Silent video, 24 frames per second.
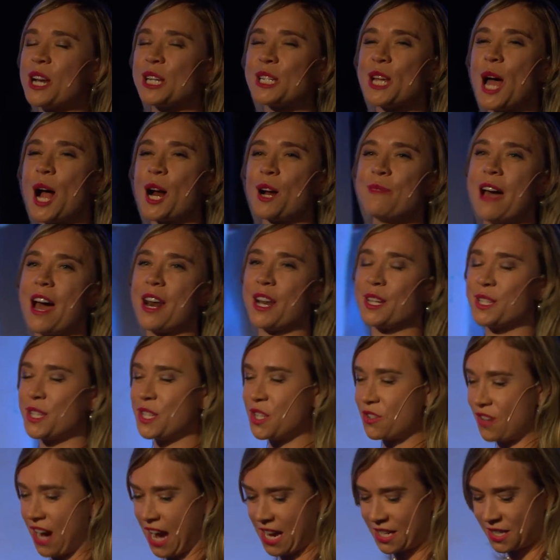to talk about is
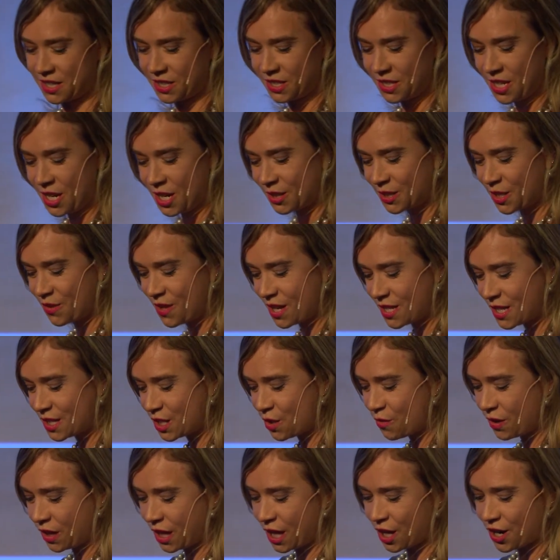stress. So this is
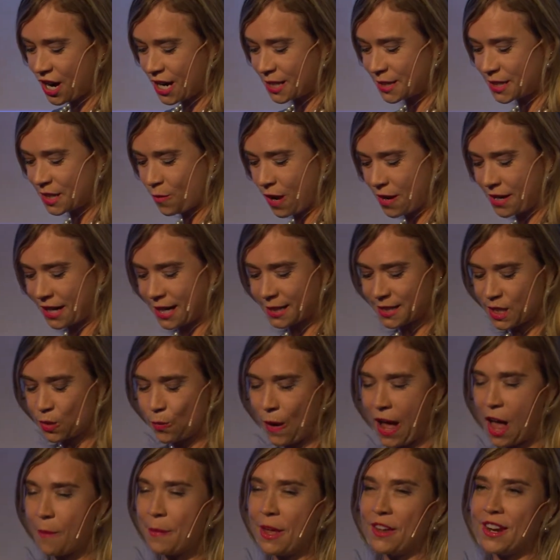a really interesting one because the
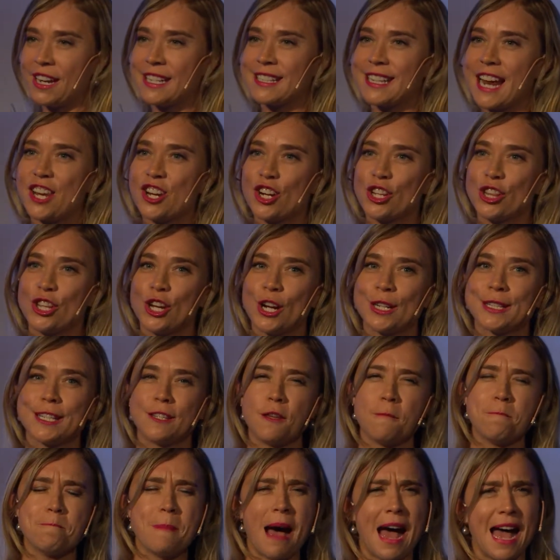well-building standard looks at the
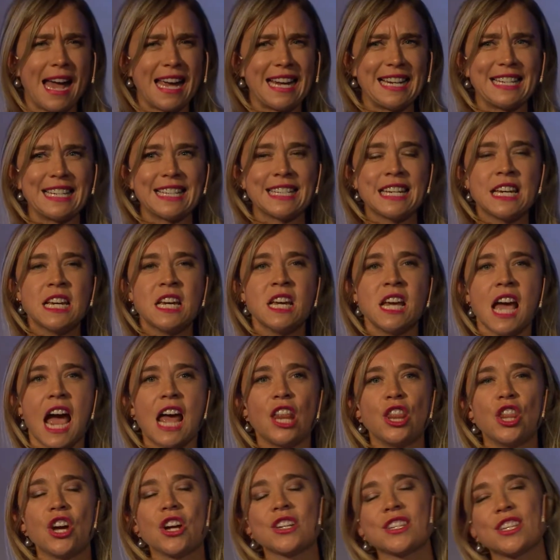mind
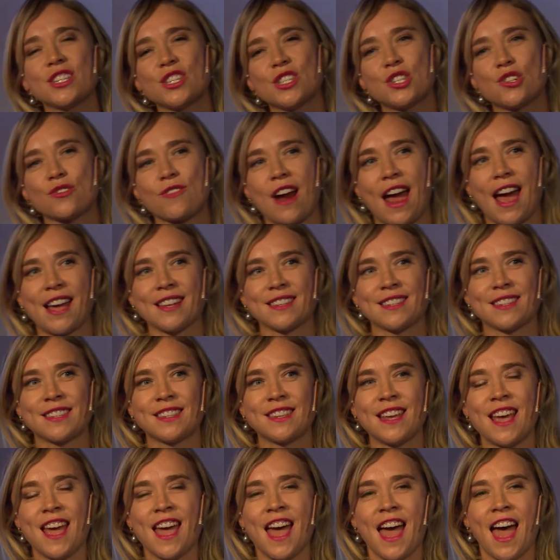and looks at stress.
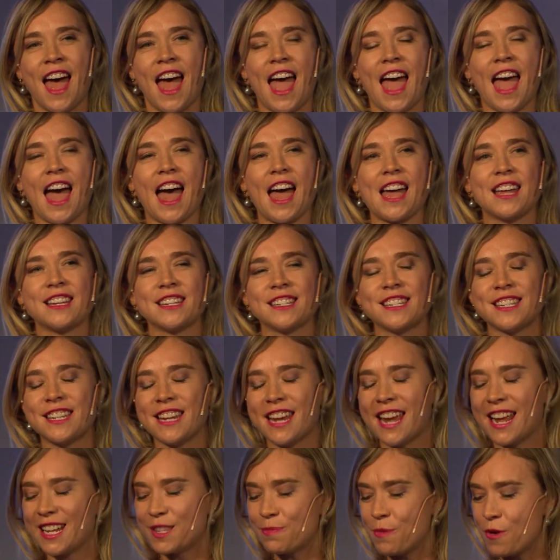And
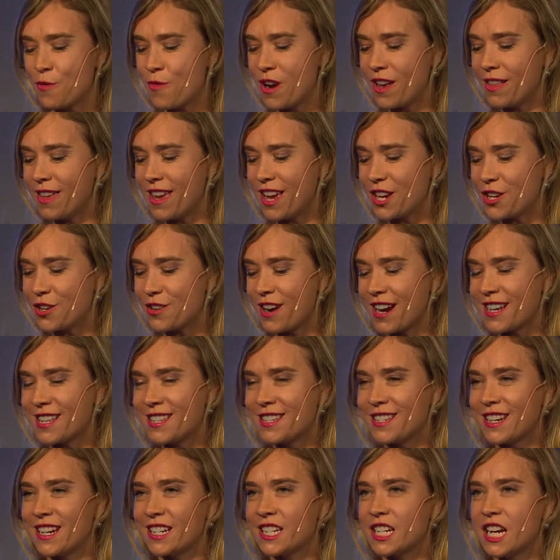it's been really
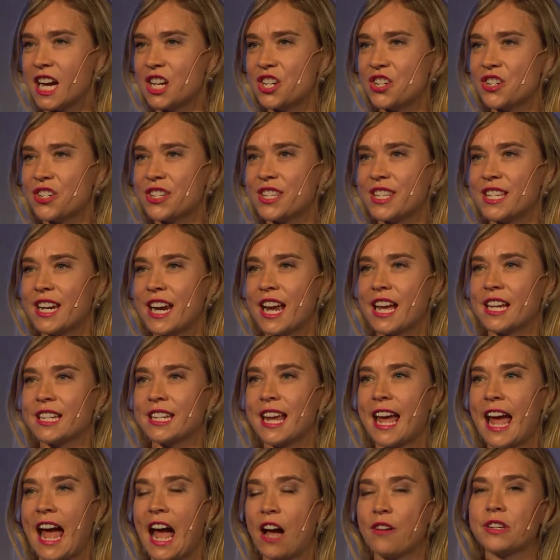interesting to understand
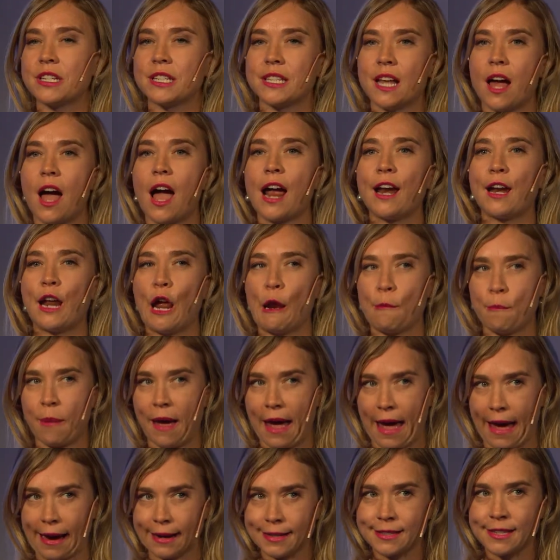how design
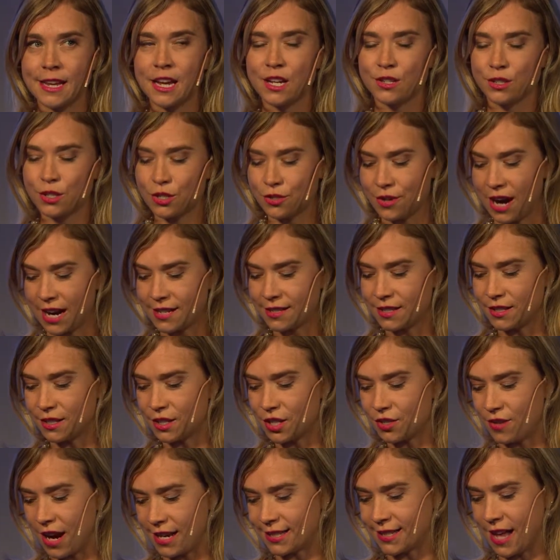impacts stress and
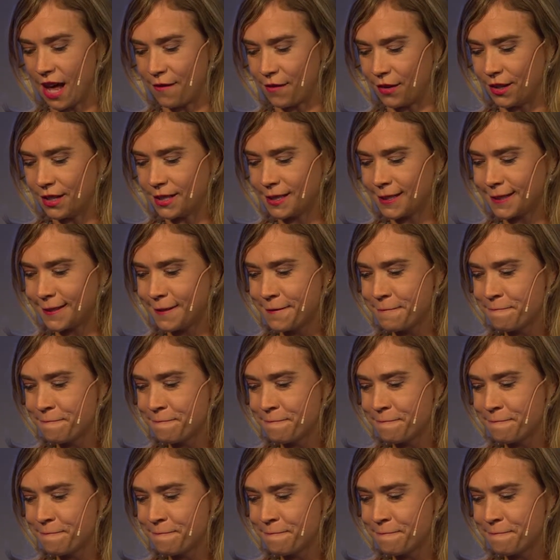stress levels.